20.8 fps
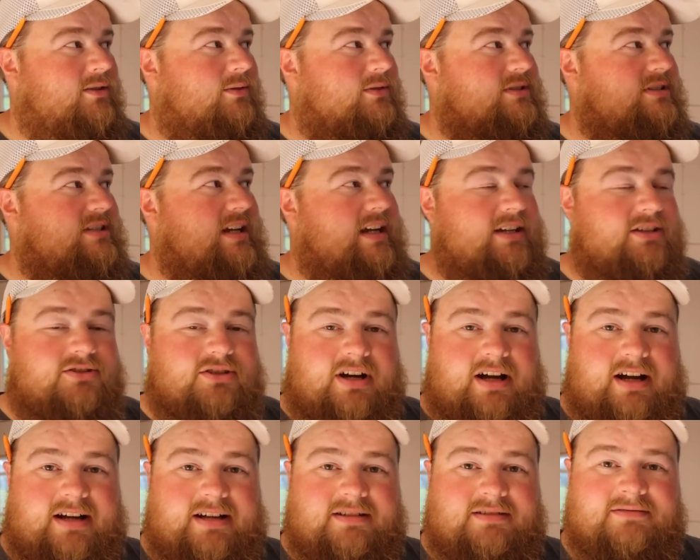we're staying
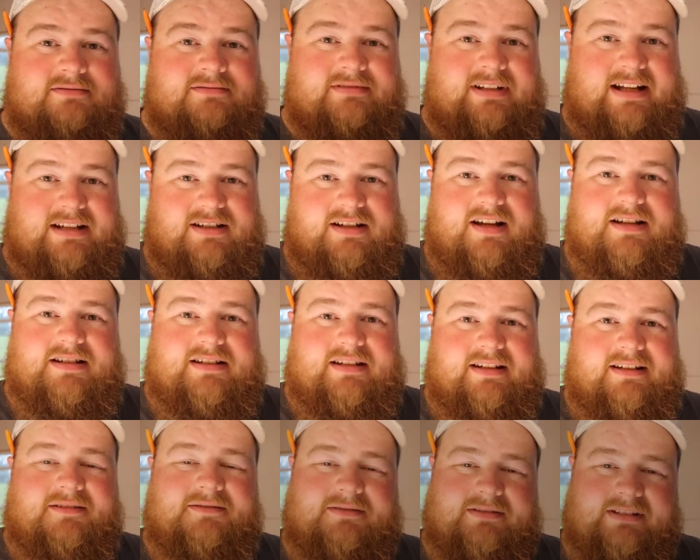dry and
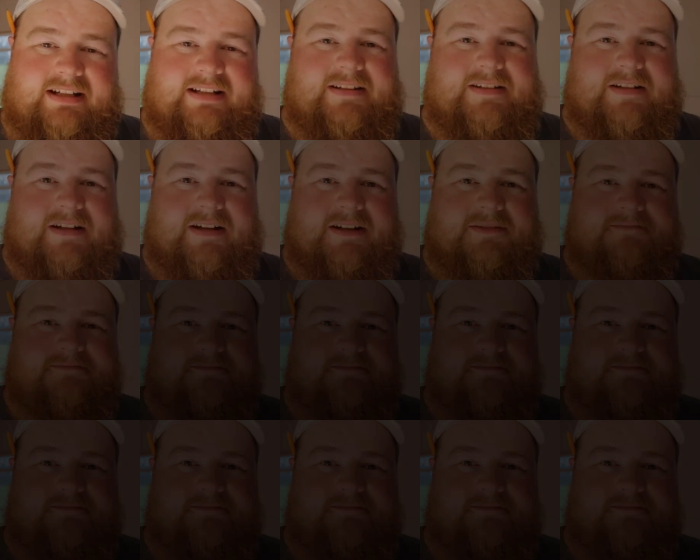dusty inside.